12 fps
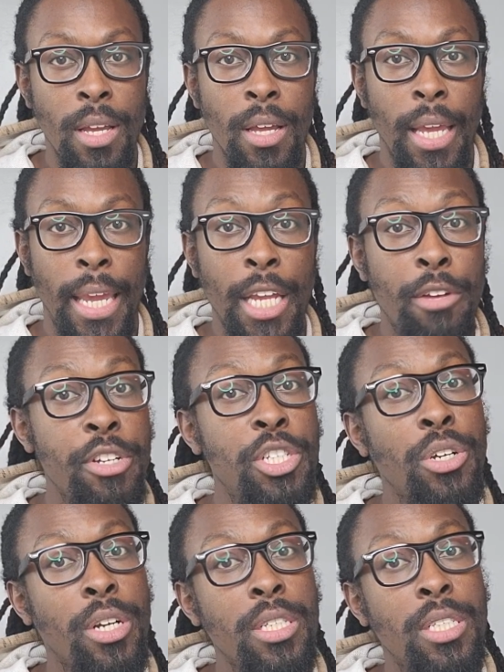Increase
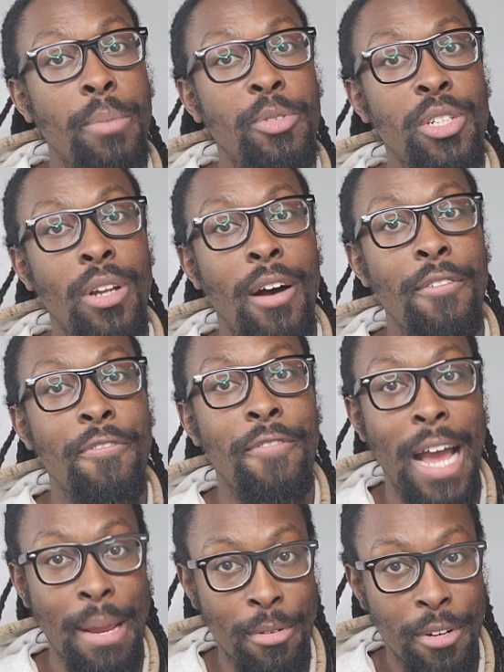your consumption of
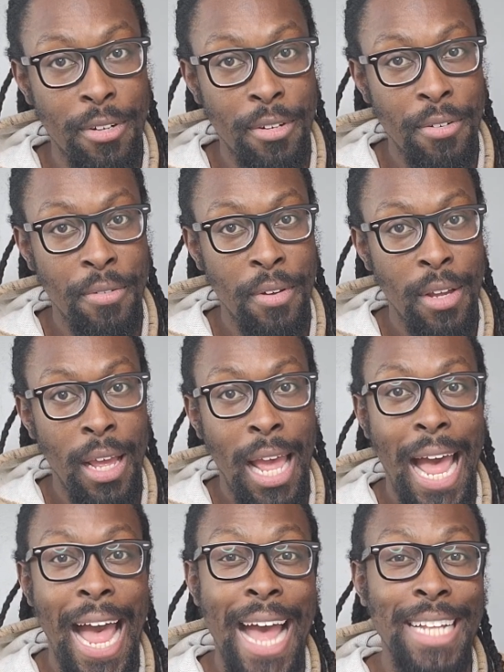fiber.
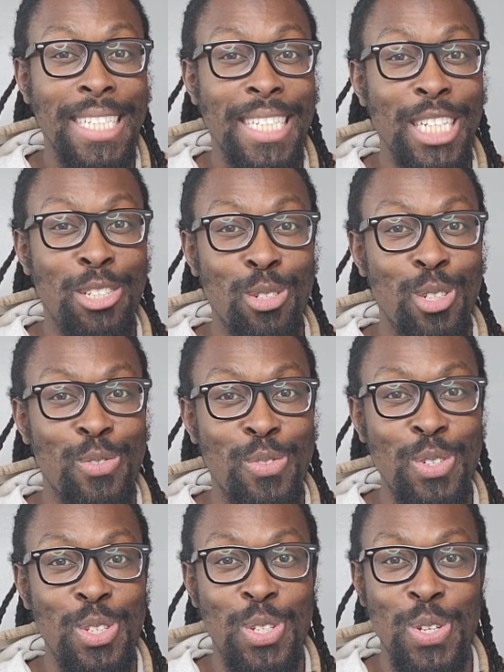Add citrus
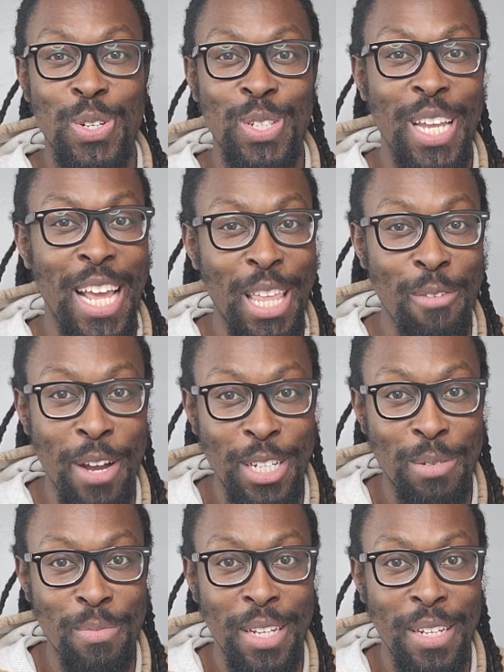fruits to your daily
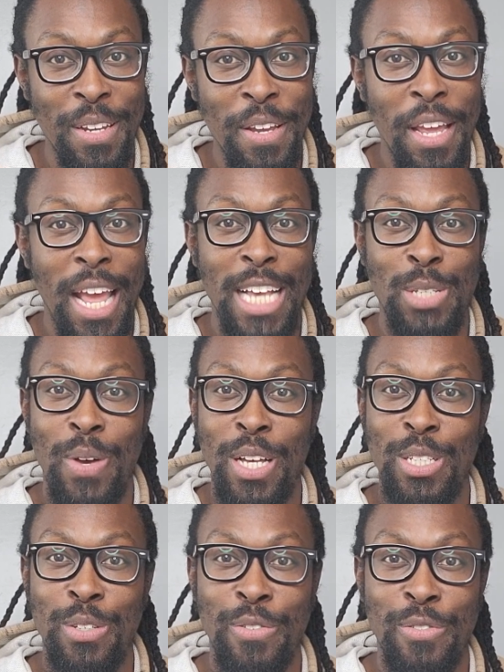regimen, as well
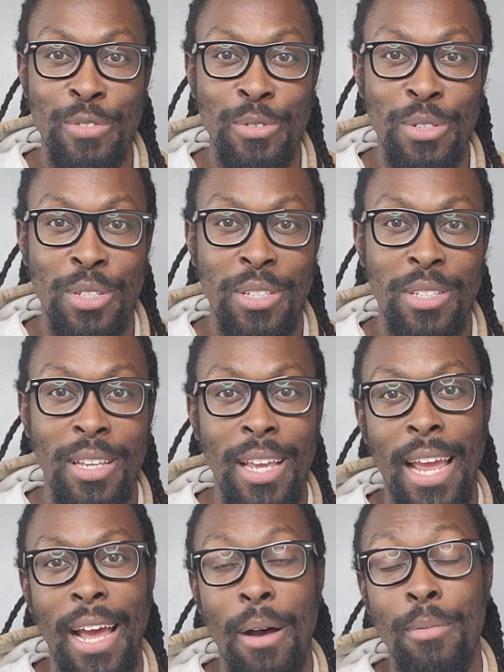as fruits,
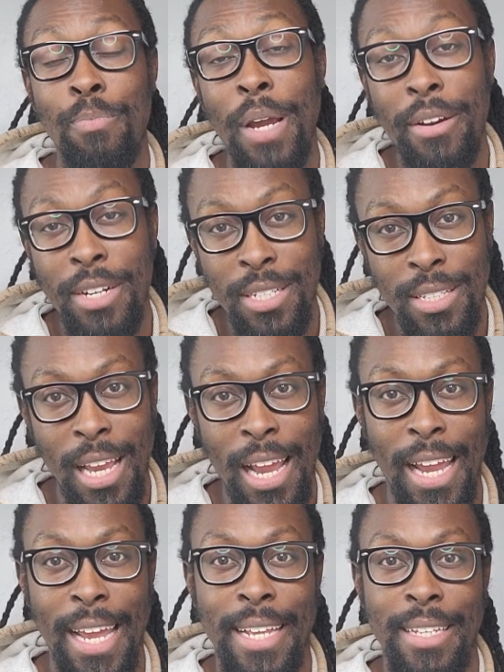berries,
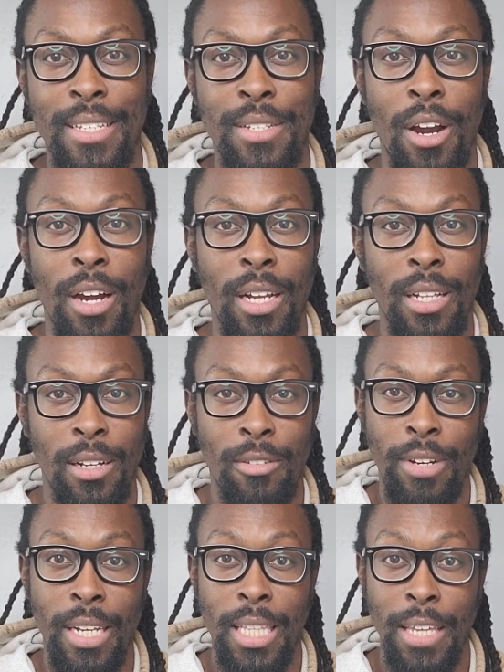and dark
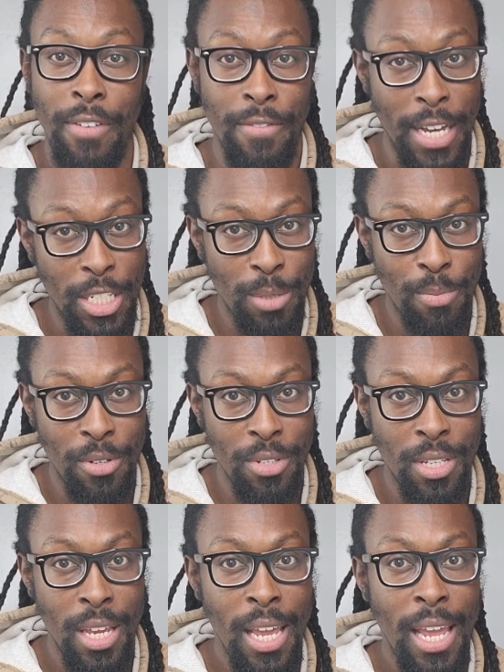green leafy
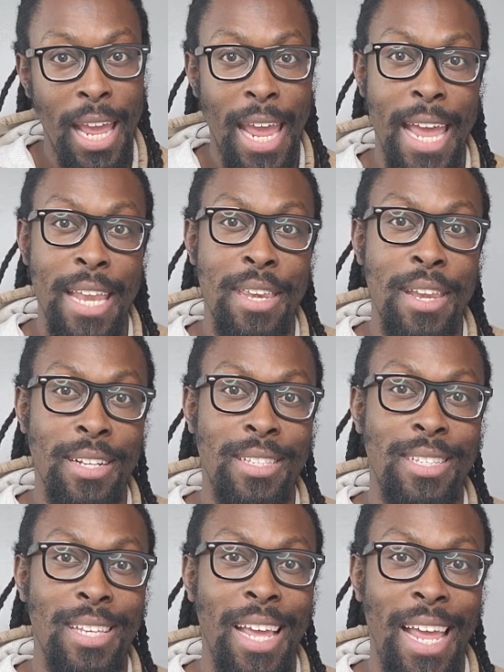vegetables, and
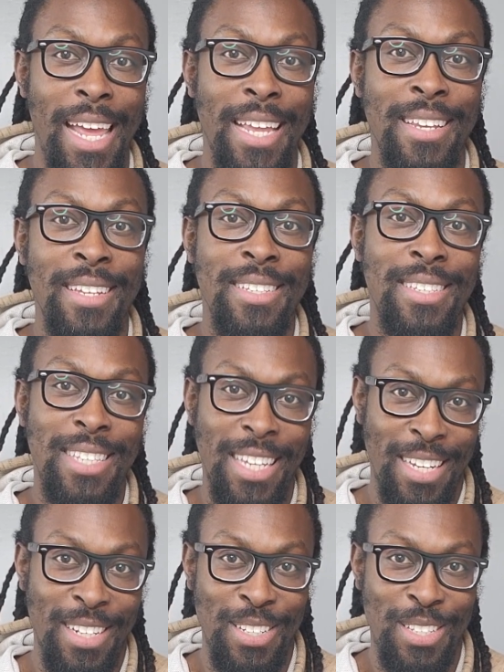nuts and
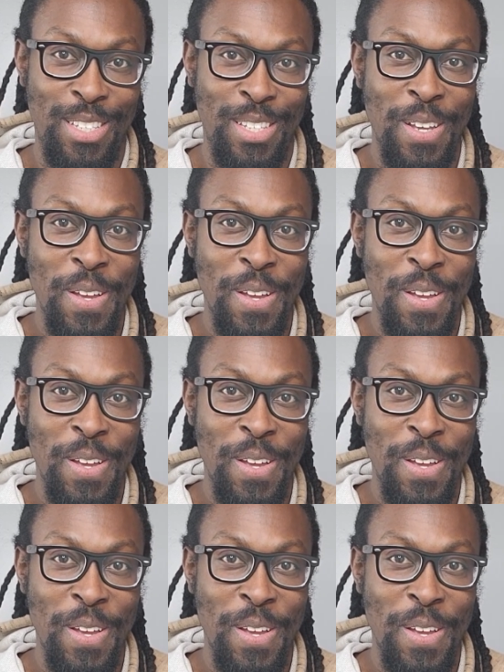seeds.